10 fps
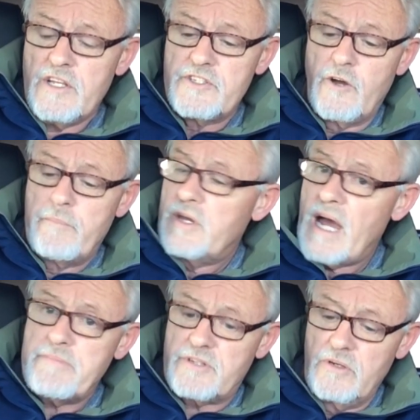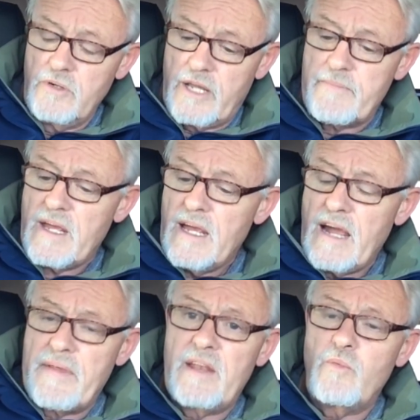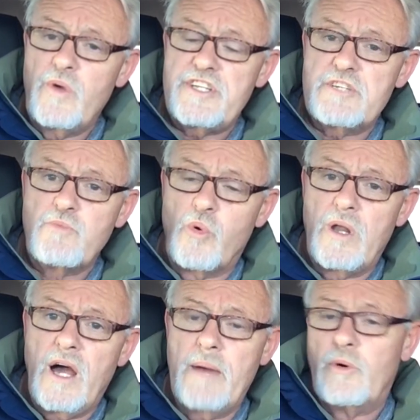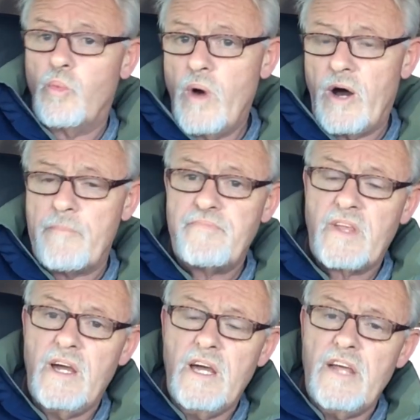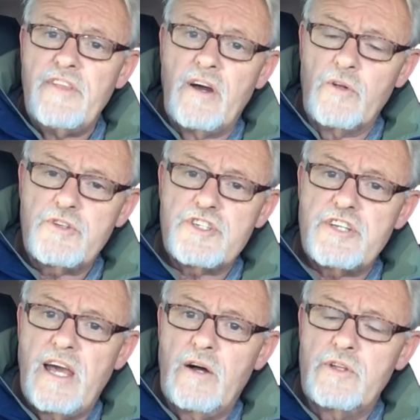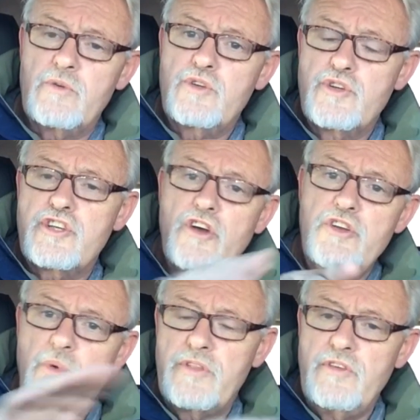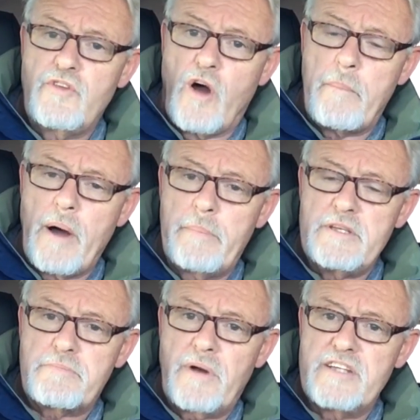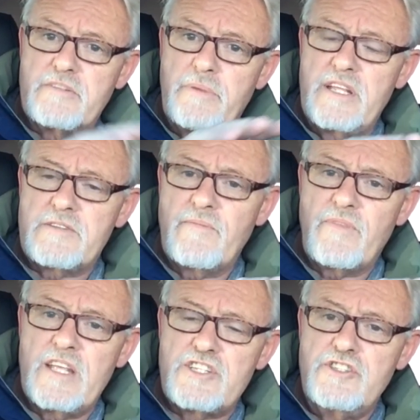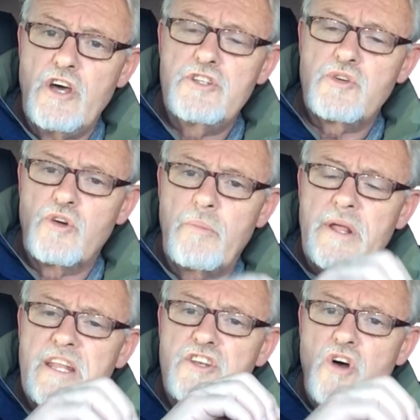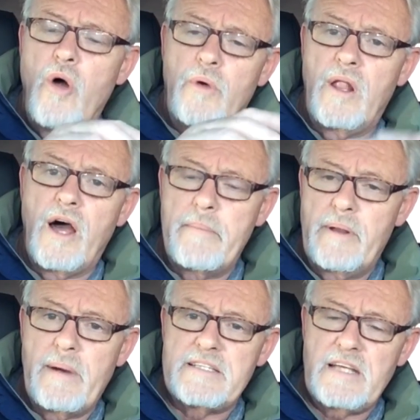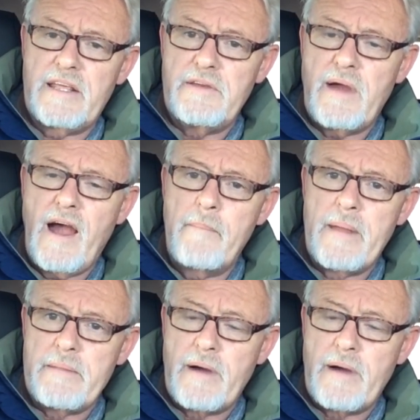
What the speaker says: So, but absolutely. And then, which is more reliable? Well, the ultrasound, which will show you whether you've got puppies present, but it's notoriously not reliable about telling you how many